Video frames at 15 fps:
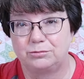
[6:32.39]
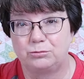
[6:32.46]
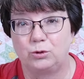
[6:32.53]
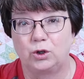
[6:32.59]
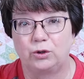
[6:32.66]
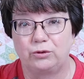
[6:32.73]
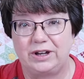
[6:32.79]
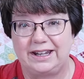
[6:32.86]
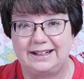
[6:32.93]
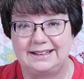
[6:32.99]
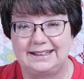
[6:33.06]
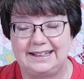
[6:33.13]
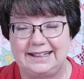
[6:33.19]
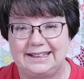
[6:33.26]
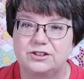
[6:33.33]
more
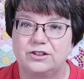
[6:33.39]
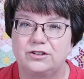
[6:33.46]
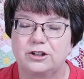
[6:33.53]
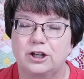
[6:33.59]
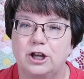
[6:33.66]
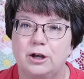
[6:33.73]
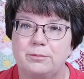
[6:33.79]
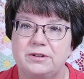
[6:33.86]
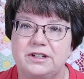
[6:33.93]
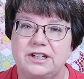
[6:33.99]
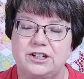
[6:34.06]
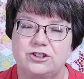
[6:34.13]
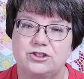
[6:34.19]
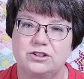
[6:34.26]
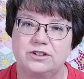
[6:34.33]
readily. So the
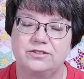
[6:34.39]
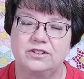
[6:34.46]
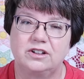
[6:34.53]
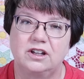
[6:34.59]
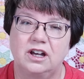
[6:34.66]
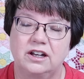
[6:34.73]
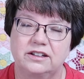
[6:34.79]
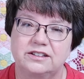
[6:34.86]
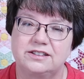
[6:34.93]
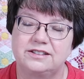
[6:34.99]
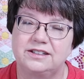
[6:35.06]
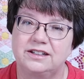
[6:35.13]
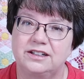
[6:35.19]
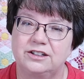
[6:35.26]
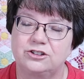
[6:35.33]
combination of the lock
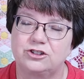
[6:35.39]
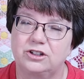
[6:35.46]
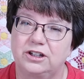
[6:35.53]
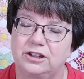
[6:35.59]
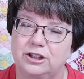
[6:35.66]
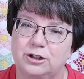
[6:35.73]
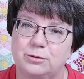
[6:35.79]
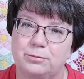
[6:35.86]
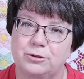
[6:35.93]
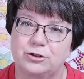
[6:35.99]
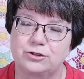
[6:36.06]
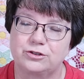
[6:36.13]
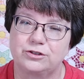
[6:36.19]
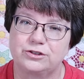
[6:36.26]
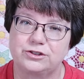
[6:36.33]
stitch and the
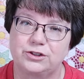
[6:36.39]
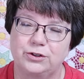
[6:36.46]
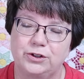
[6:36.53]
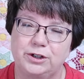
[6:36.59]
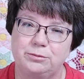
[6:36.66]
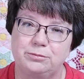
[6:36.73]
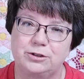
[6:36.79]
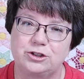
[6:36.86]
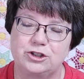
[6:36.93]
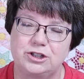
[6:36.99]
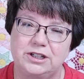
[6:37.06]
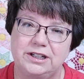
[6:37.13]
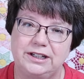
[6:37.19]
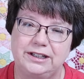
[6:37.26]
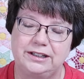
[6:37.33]
commercial sewing
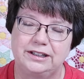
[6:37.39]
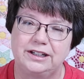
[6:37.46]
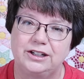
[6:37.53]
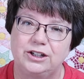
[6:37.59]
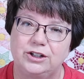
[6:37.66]
machine